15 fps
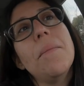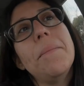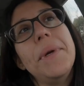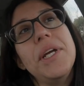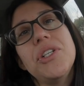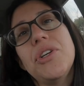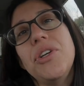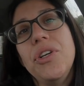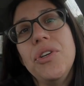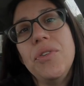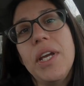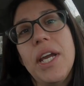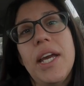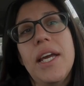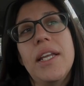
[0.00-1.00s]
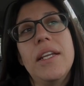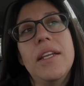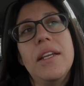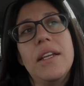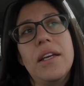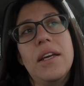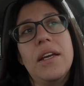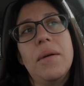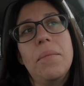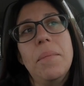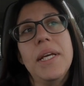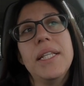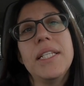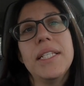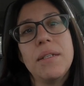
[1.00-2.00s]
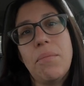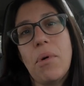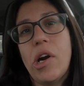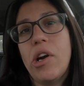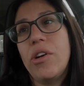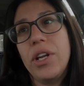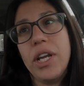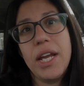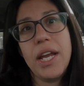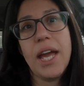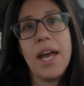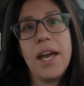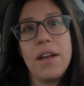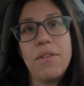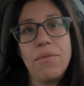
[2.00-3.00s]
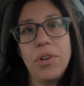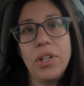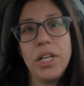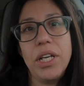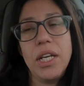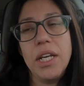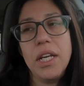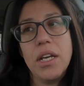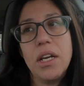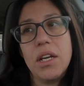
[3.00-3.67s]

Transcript: make sure you can make this a priority and really